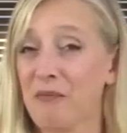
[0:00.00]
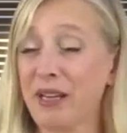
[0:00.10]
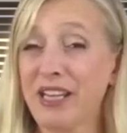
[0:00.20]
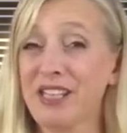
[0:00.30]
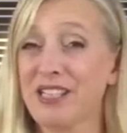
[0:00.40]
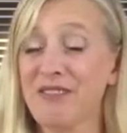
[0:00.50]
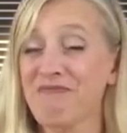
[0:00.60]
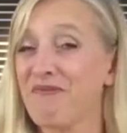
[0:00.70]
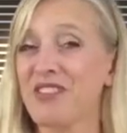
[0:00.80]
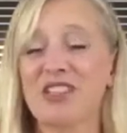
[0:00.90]
because
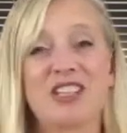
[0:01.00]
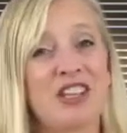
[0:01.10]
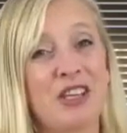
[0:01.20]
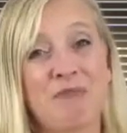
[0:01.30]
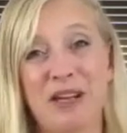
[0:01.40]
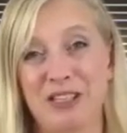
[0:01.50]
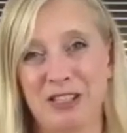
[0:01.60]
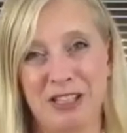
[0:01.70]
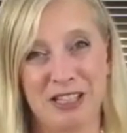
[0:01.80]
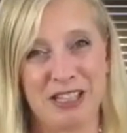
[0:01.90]
there's nothing
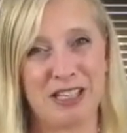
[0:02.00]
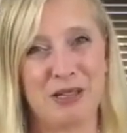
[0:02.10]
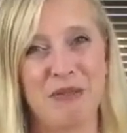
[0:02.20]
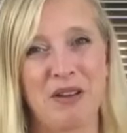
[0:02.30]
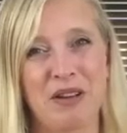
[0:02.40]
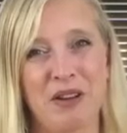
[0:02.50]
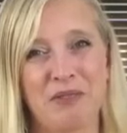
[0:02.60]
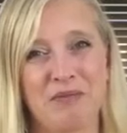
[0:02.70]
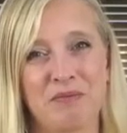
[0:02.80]
better than a testimonial.